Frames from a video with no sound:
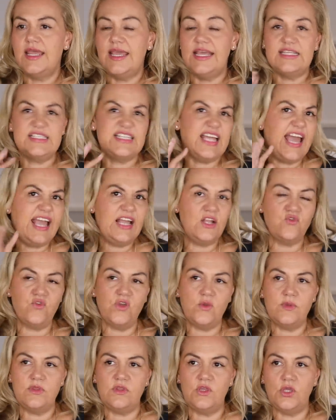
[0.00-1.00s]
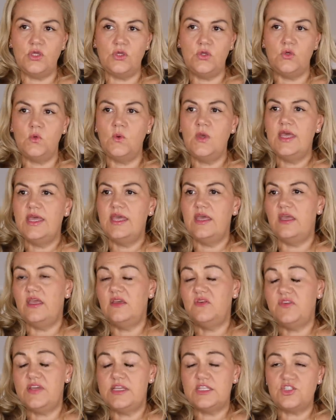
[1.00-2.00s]
is angry with you,
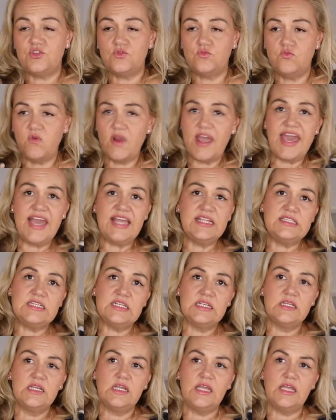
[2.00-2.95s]
if it's red,